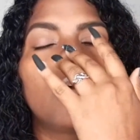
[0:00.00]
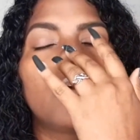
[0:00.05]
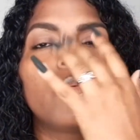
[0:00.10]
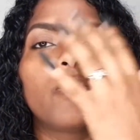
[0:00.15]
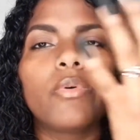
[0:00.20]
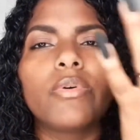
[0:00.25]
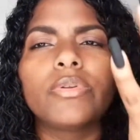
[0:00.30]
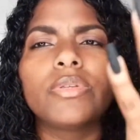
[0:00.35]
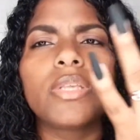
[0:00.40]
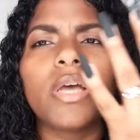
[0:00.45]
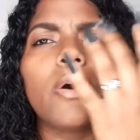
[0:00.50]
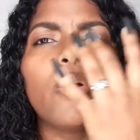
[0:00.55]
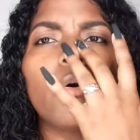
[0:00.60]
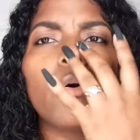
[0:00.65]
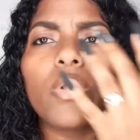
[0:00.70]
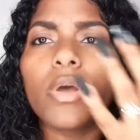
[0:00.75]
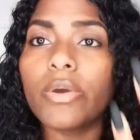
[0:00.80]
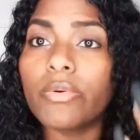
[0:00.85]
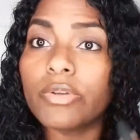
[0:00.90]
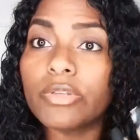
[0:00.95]
what was it?
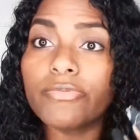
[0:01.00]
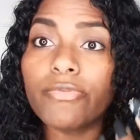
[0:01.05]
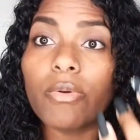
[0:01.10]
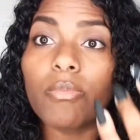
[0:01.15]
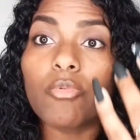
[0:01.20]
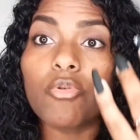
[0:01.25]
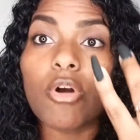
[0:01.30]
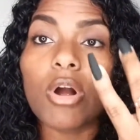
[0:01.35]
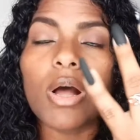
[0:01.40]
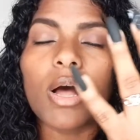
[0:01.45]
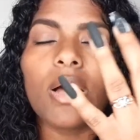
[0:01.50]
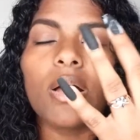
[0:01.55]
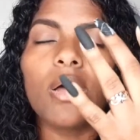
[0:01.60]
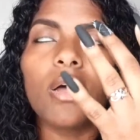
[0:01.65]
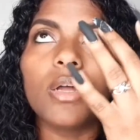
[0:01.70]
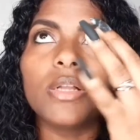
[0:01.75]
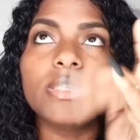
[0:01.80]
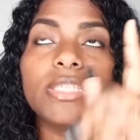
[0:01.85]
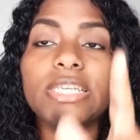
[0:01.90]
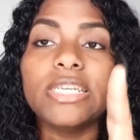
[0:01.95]
oh it was from
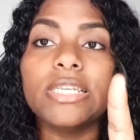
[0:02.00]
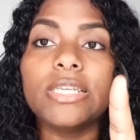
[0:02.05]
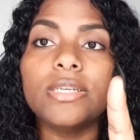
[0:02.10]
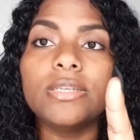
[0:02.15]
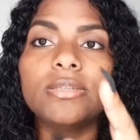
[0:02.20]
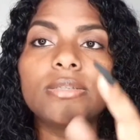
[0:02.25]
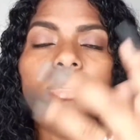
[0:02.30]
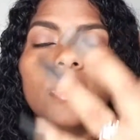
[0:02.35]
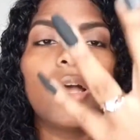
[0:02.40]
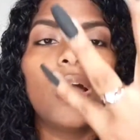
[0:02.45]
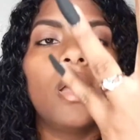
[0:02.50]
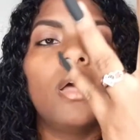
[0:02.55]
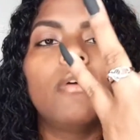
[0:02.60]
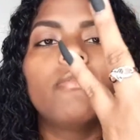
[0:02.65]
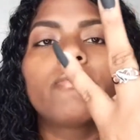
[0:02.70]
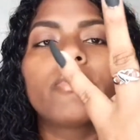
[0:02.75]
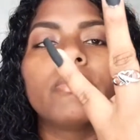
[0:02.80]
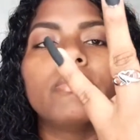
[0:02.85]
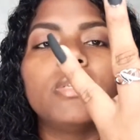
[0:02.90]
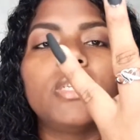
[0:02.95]
uh dd's
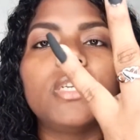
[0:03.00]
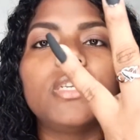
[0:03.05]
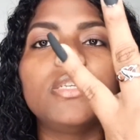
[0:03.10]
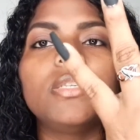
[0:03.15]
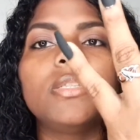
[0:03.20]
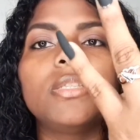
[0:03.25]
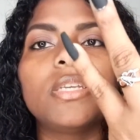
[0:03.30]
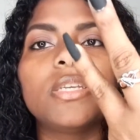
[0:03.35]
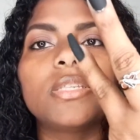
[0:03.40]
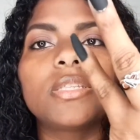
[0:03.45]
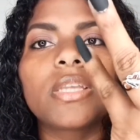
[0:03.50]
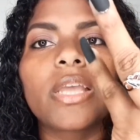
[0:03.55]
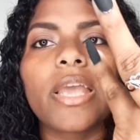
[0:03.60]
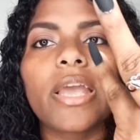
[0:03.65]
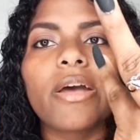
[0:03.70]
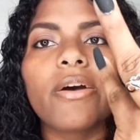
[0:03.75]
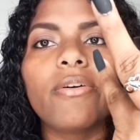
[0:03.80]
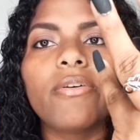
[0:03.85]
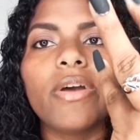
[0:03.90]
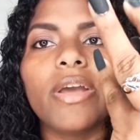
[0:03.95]
from dd's
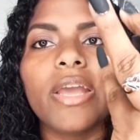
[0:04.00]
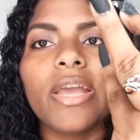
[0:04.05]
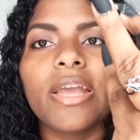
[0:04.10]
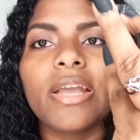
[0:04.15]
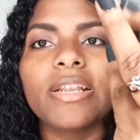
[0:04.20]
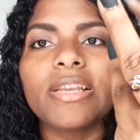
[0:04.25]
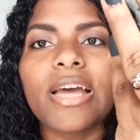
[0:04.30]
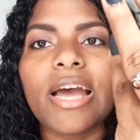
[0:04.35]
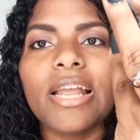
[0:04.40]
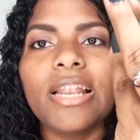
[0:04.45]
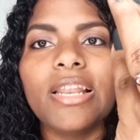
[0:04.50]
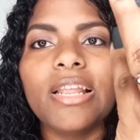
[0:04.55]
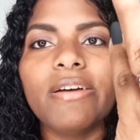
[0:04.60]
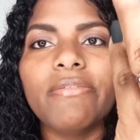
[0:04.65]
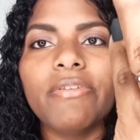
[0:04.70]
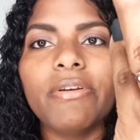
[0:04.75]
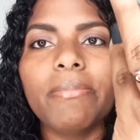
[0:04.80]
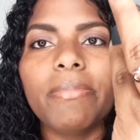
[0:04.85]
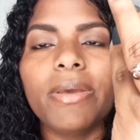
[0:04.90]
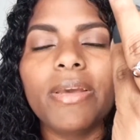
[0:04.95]
discount and i
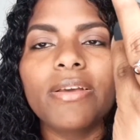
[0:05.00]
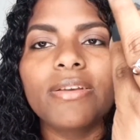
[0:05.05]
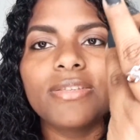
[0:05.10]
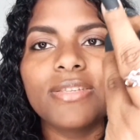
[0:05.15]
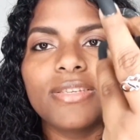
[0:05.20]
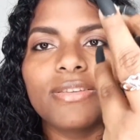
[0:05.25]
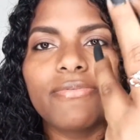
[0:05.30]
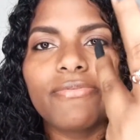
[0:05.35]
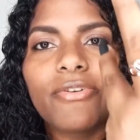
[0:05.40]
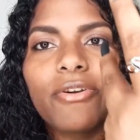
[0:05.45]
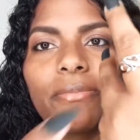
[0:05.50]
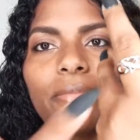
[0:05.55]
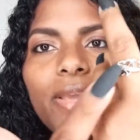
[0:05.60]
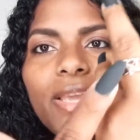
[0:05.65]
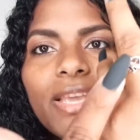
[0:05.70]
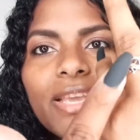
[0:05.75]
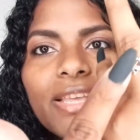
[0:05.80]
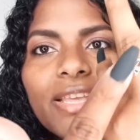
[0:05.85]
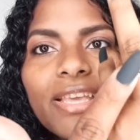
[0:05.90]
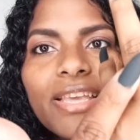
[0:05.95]
love it because it for
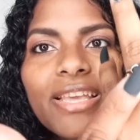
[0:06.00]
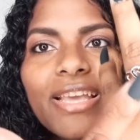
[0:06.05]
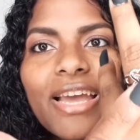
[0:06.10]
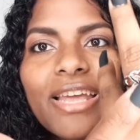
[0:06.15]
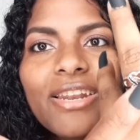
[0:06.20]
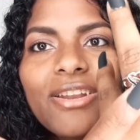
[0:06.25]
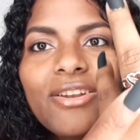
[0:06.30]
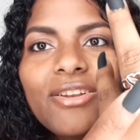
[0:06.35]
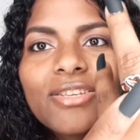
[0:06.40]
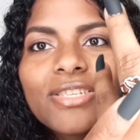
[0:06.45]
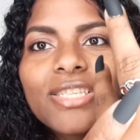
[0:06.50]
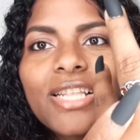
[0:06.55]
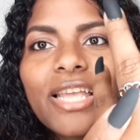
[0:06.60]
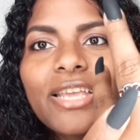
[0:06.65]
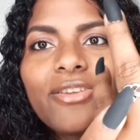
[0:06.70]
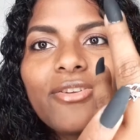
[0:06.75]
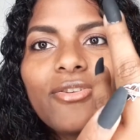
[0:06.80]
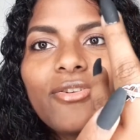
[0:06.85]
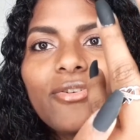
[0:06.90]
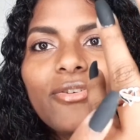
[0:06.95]
me it kind of looks
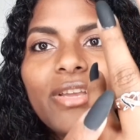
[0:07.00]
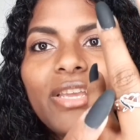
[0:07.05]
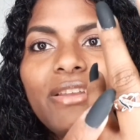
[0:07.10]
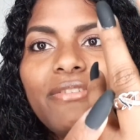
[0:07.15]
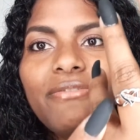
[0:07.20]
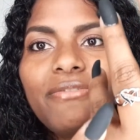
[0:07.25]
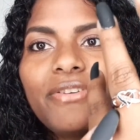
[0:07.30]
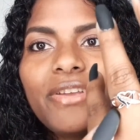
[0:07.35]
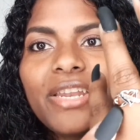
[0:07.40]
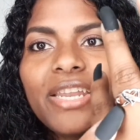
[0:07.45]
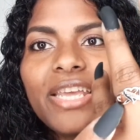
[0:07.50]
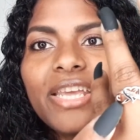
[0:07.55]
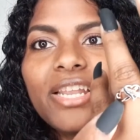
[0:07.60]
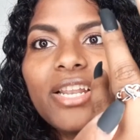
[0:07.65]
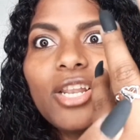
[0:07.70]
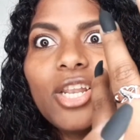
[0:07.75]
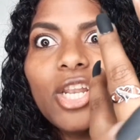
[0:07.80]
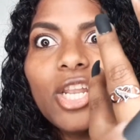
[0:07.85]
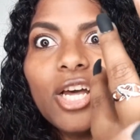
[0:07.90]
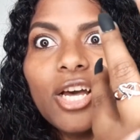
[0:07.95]
like you know
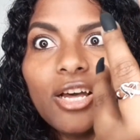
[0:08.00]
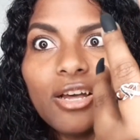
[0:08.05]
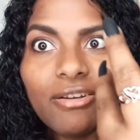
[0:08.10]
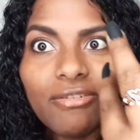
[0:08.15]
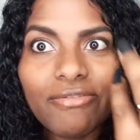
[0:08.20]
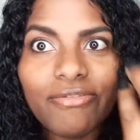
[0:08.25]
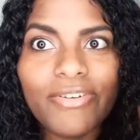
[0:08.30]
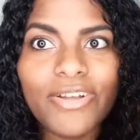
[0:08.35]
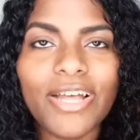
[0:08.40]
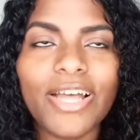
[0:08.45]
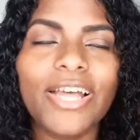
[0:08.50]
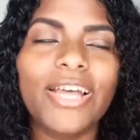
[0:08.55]
infinite love